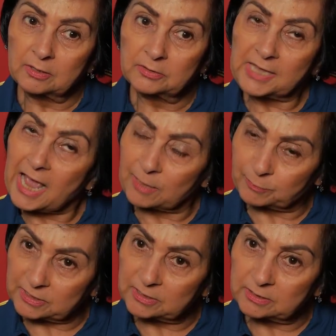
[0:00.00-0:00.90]
they
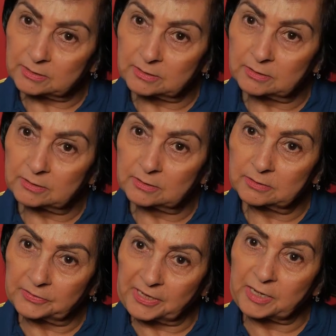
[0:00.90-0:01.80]
helped,
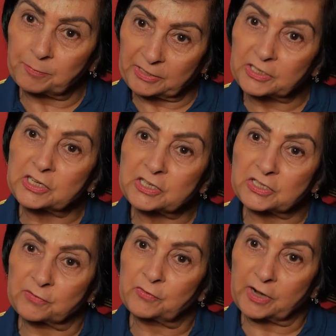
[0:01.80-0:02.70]
really made it
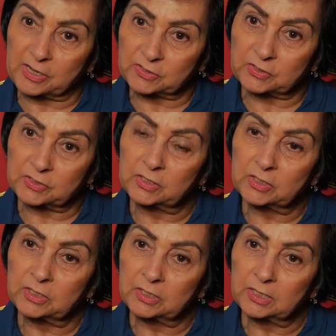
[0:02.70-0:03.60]
easier for us.
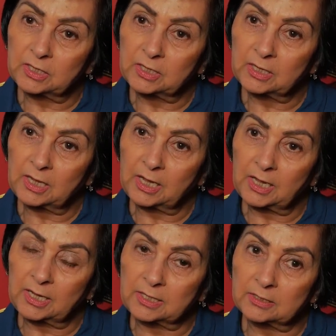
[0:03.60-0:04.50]

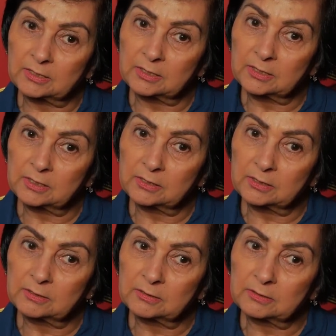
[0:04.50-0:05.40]
And
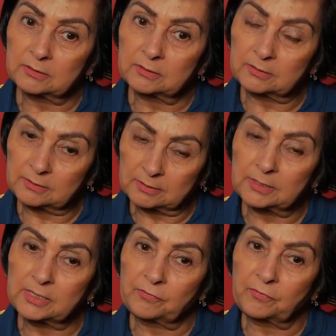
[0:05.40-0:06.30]

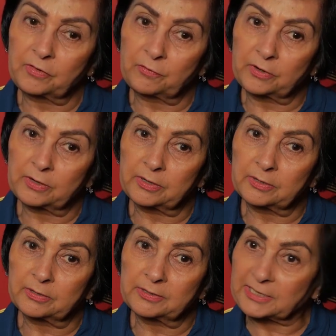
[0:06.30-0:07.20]
if you were
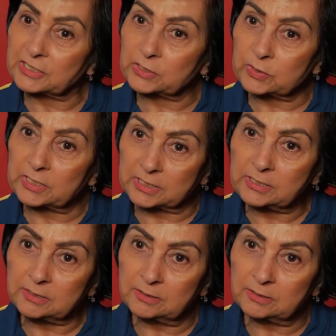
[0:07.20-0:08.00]
ready to learn,